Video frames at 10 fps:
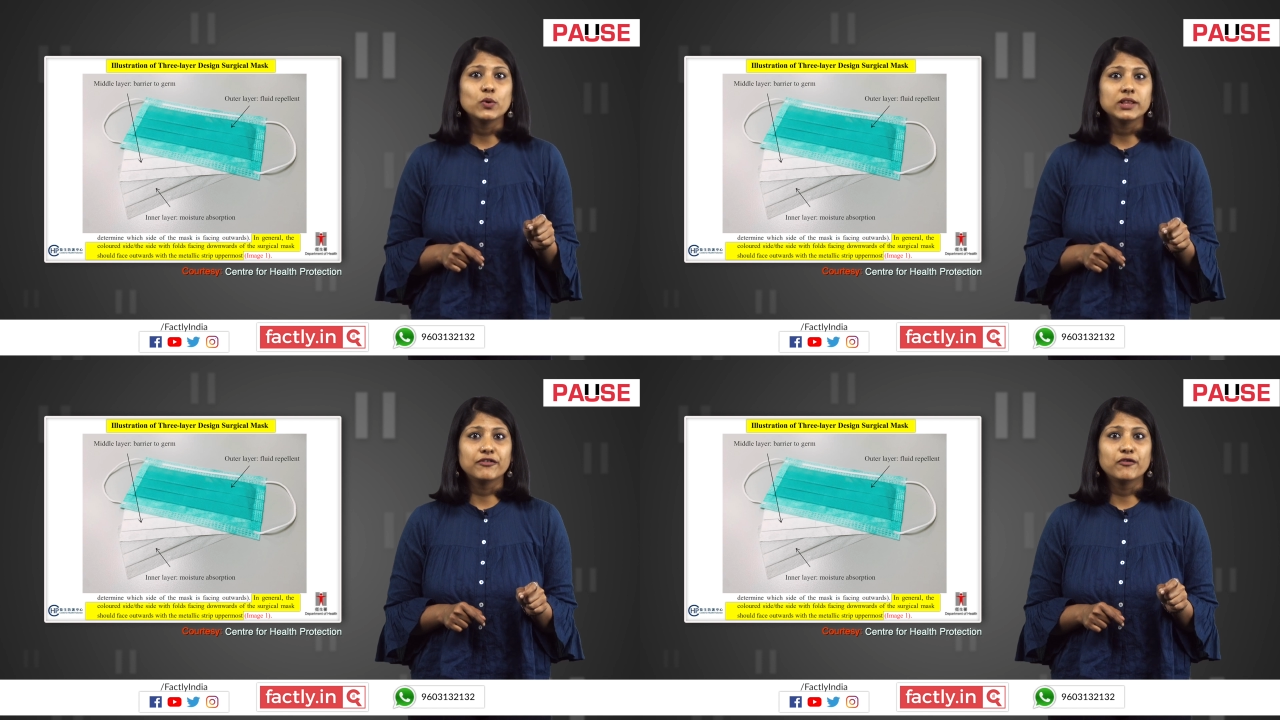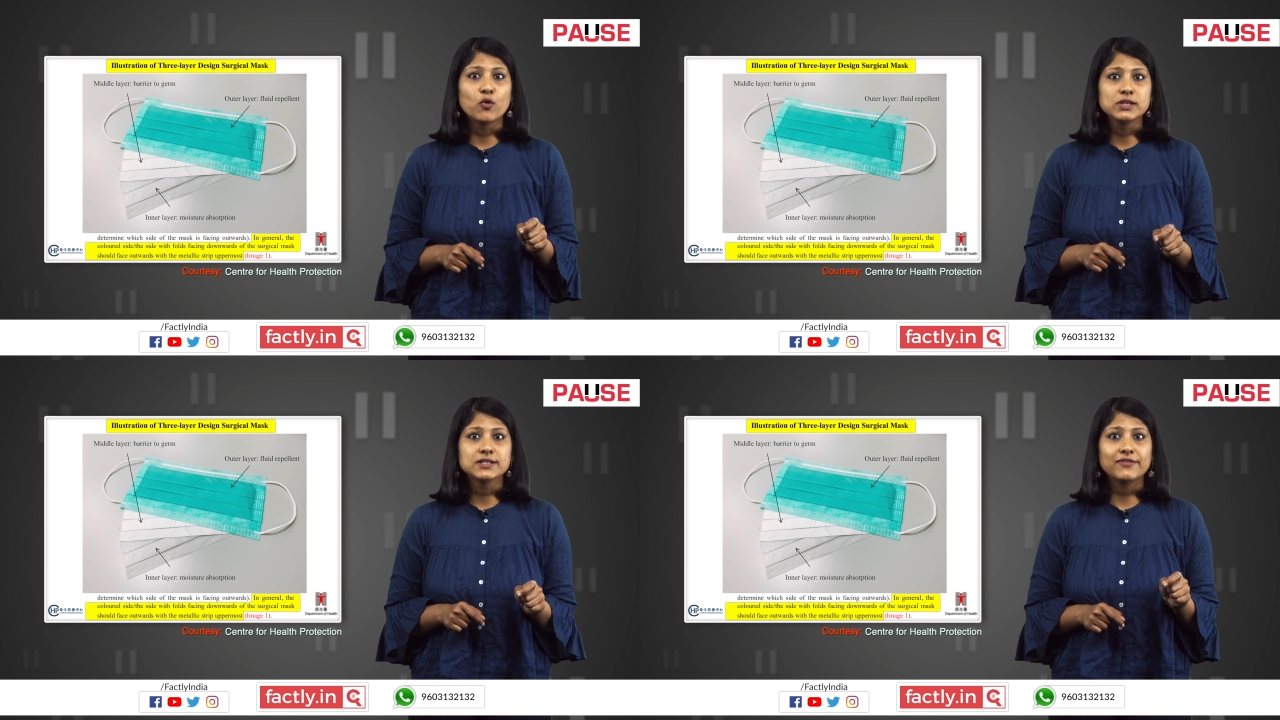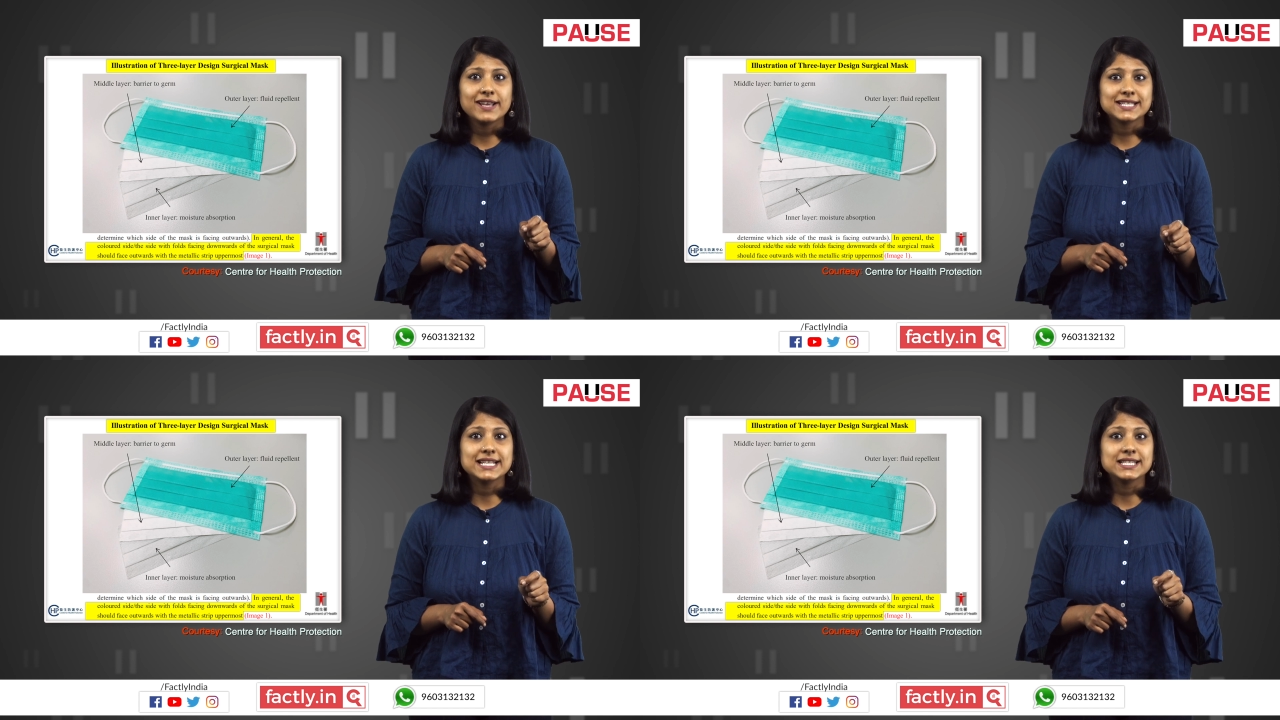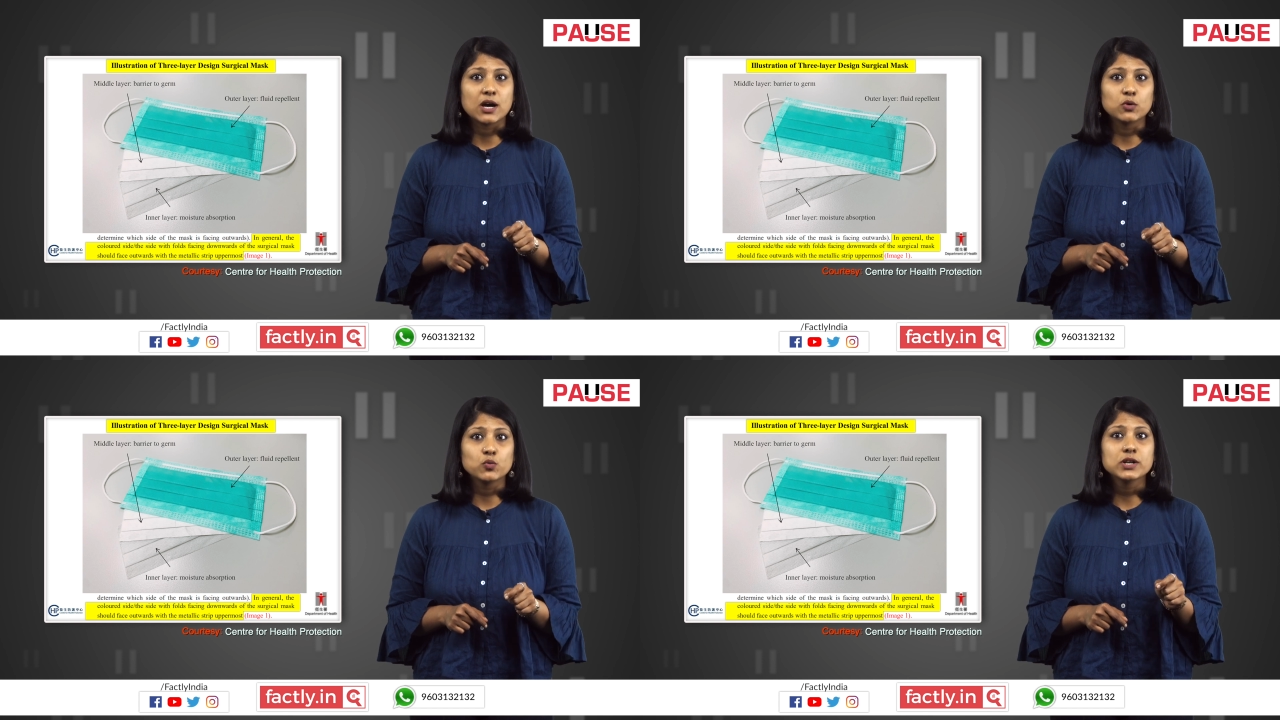with folds facing
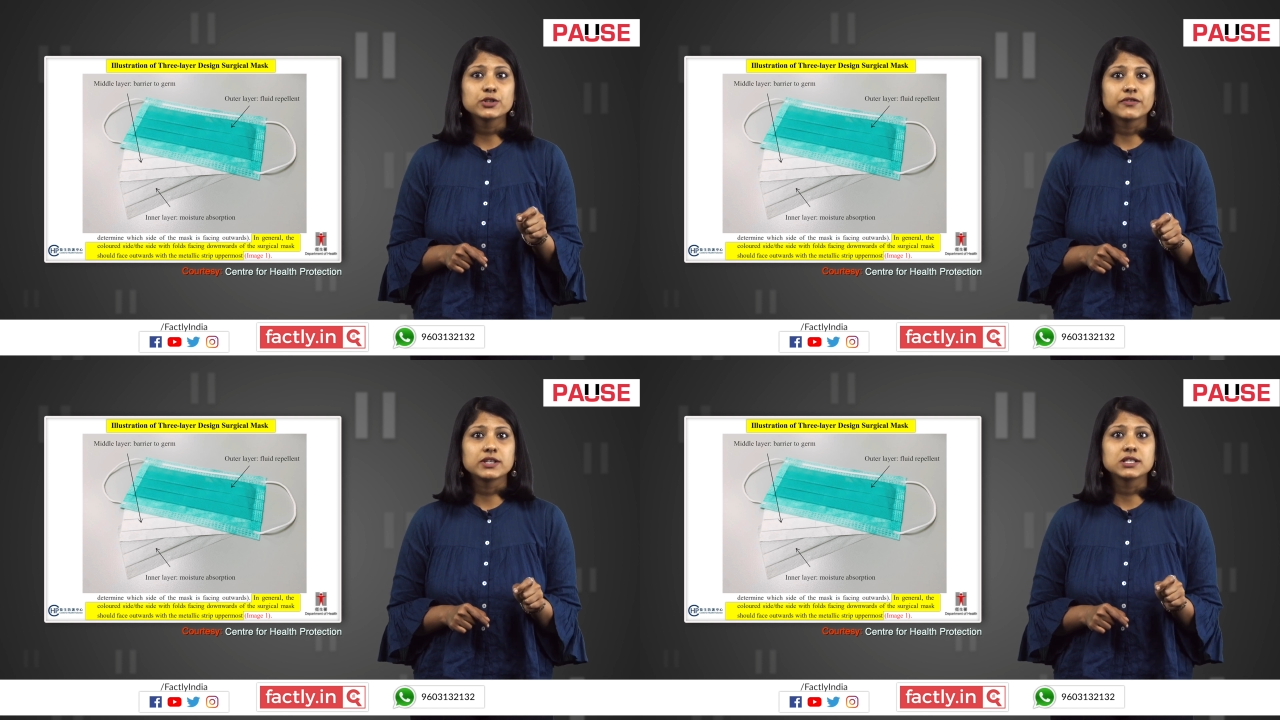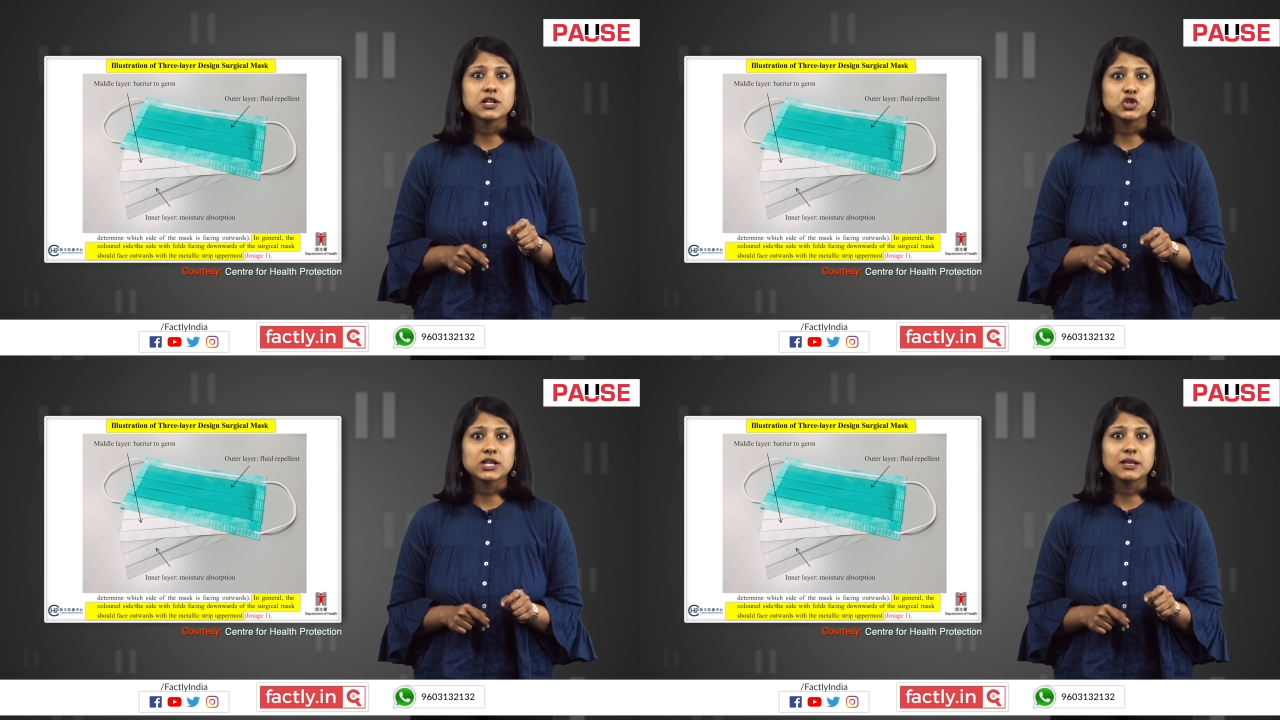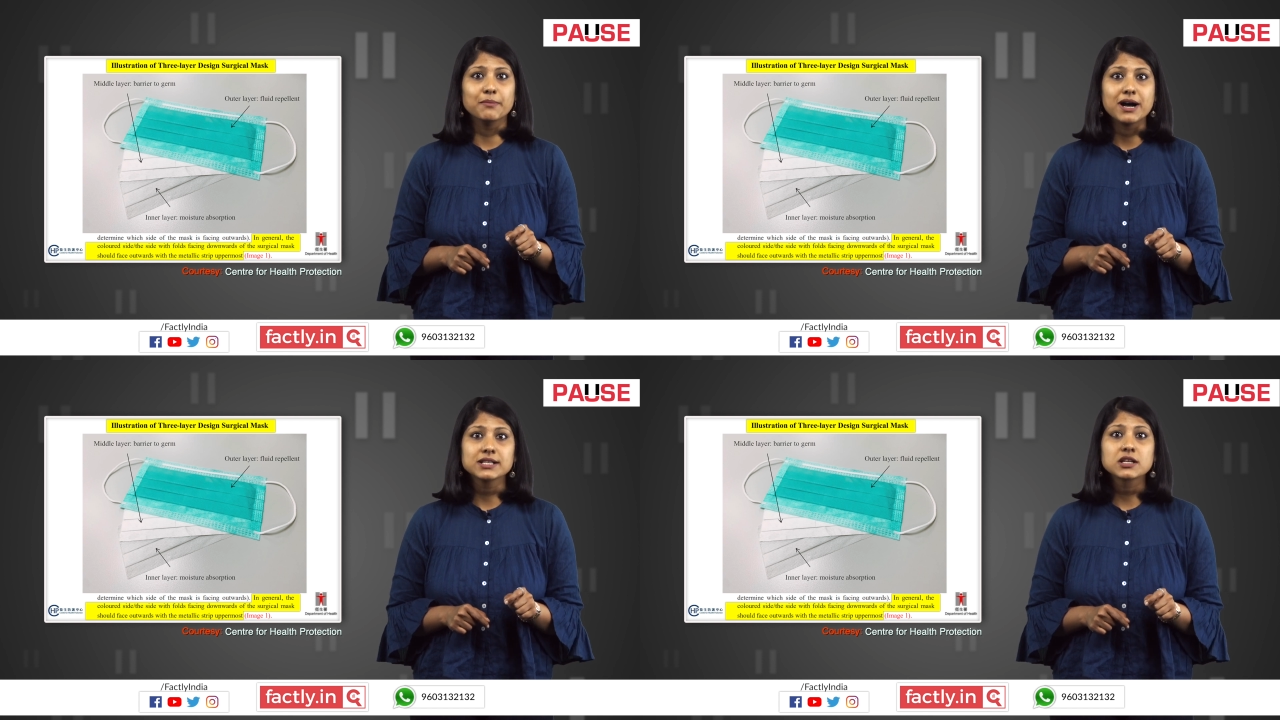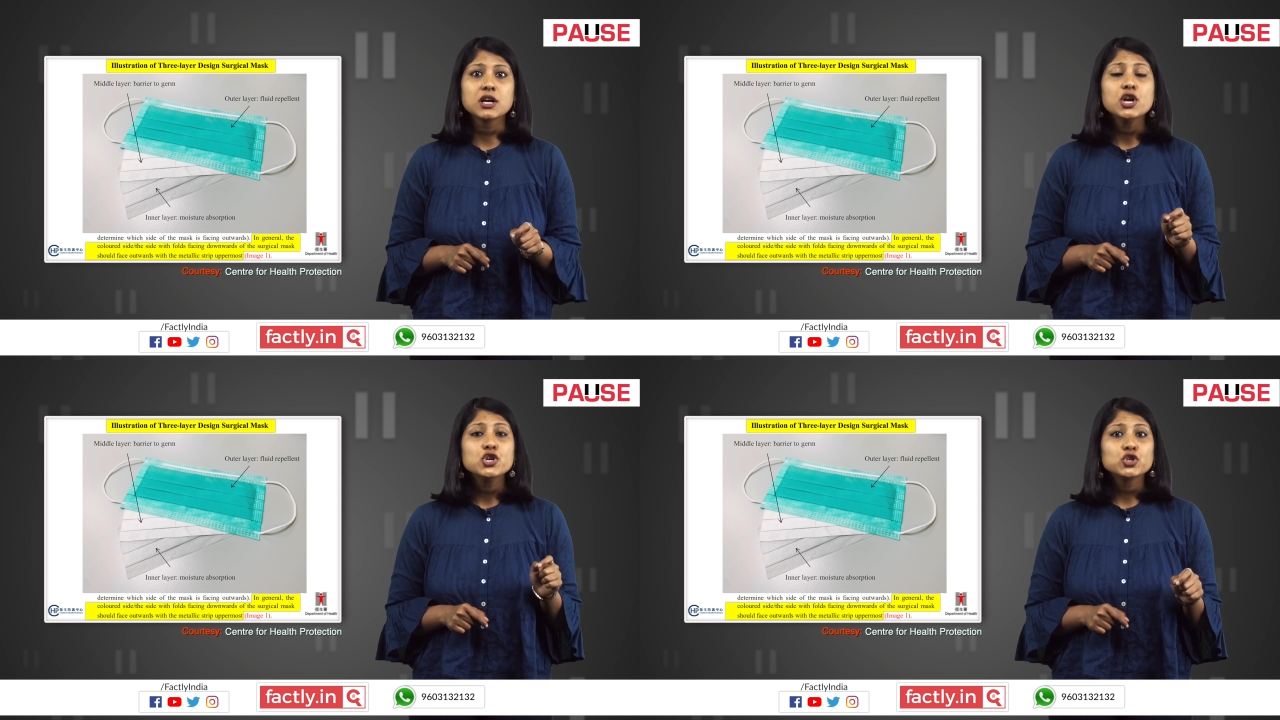downwards of the surgical mask